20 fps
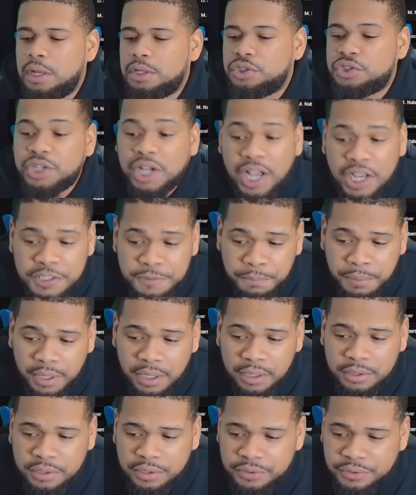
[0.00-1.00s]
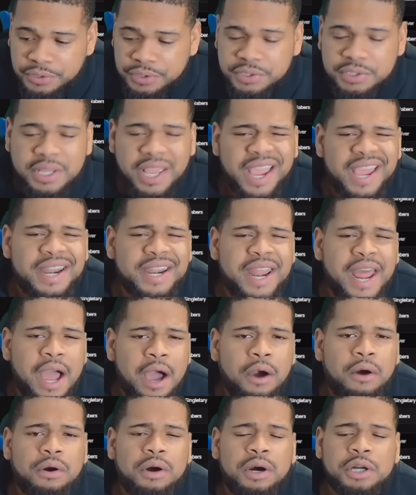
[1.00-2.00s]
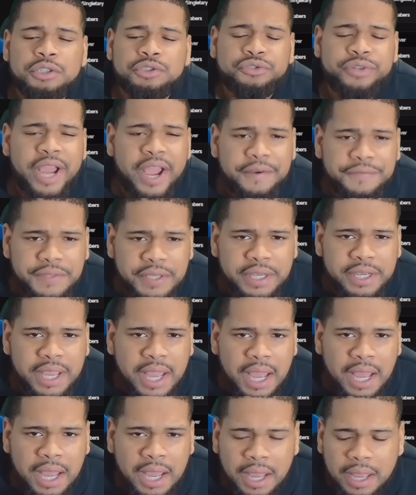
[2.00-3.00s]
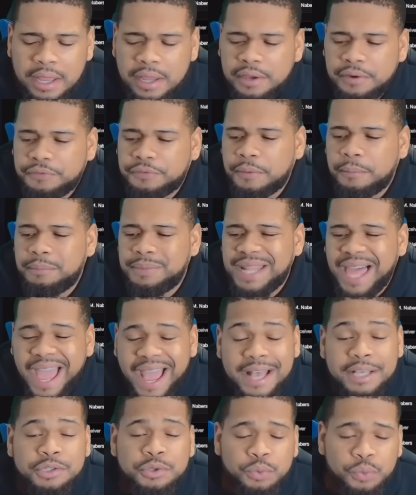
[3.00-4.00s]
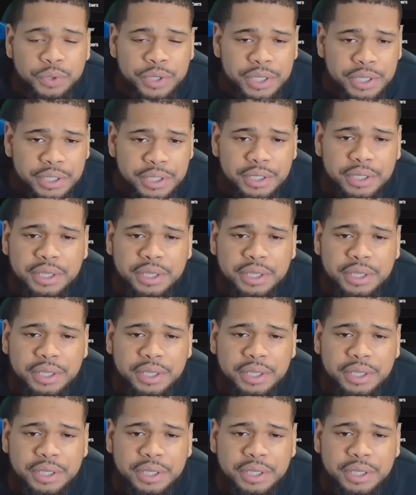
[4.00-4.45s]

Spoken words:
Josh Butler, the standout undrafted guy from last week,